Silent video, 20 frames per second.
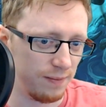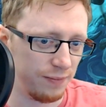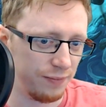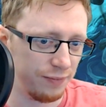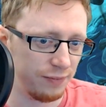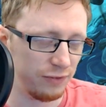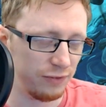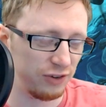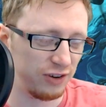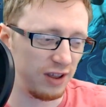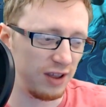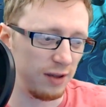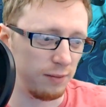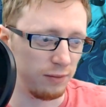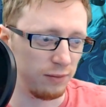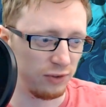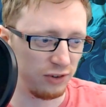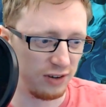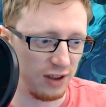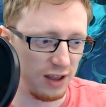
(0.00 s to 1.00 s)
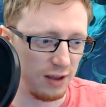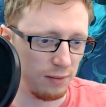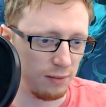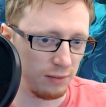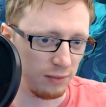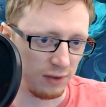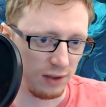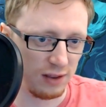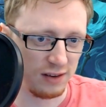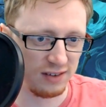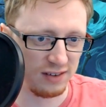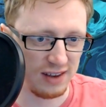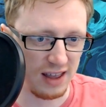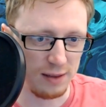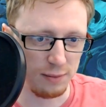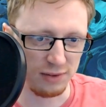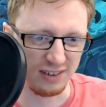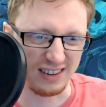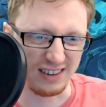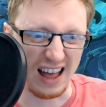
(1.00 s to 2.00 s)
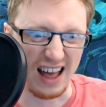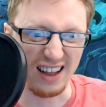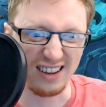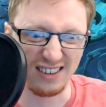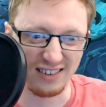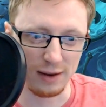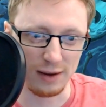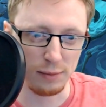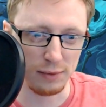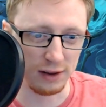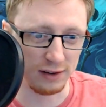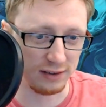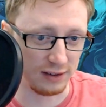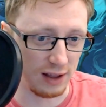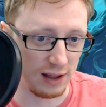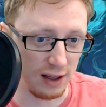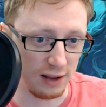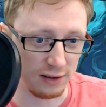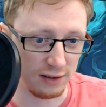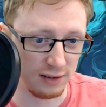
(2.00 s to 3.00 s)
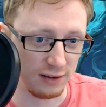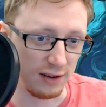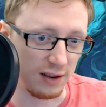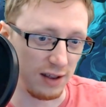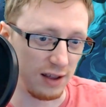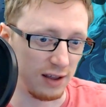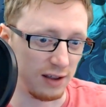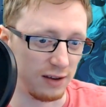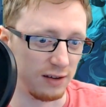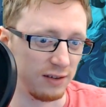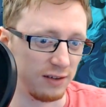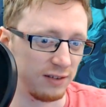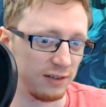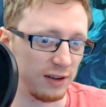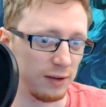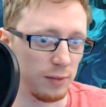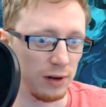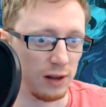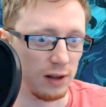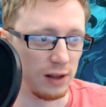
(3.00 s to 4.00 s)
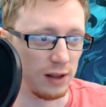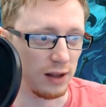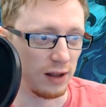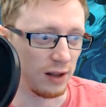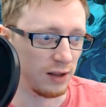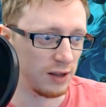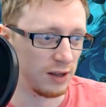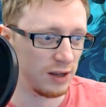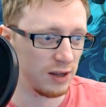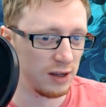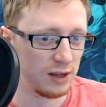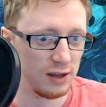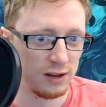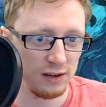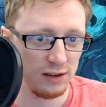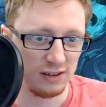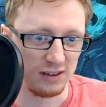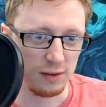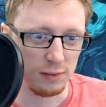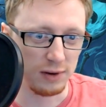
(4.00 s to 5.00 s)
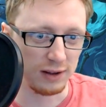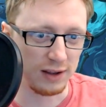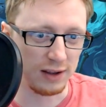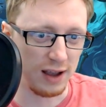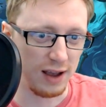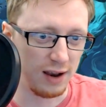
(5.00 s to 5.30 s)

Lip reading: Same stats, similar stats, and similar kind